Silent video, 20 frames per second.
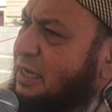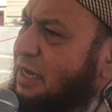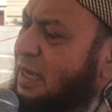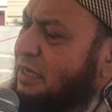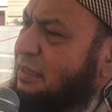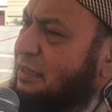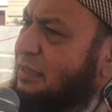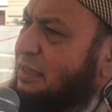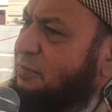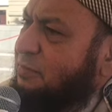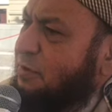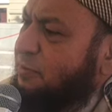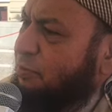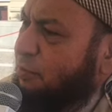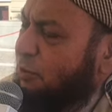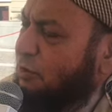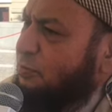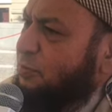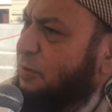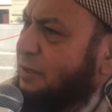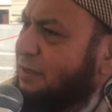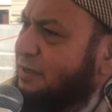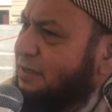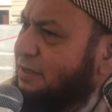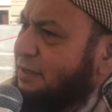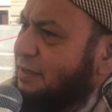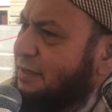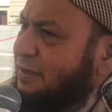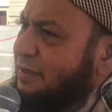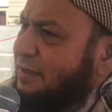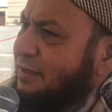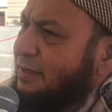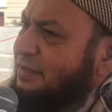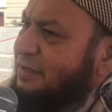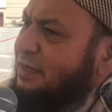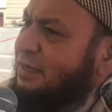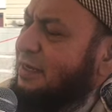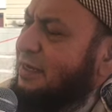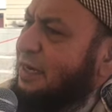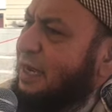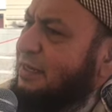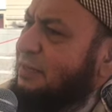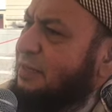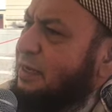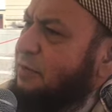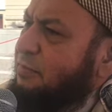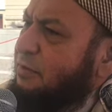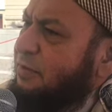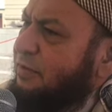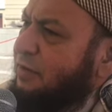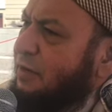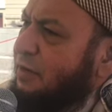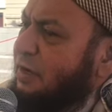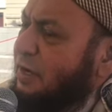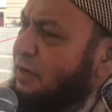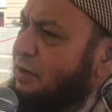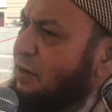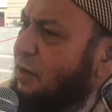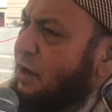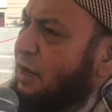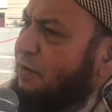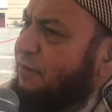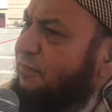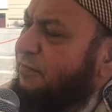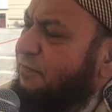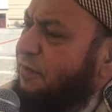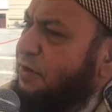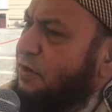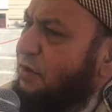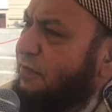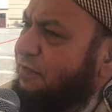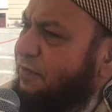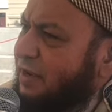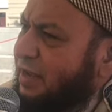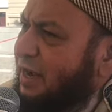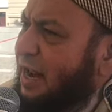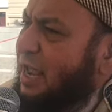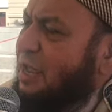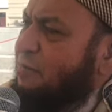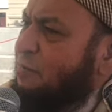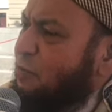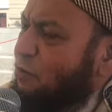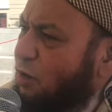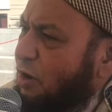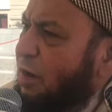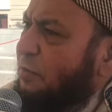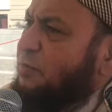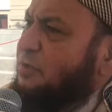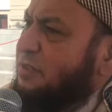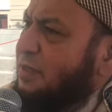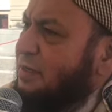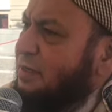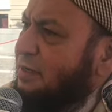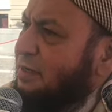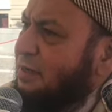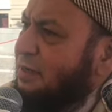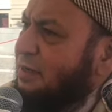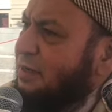the country be prosperous, that the country be rid and free of crime, corruption.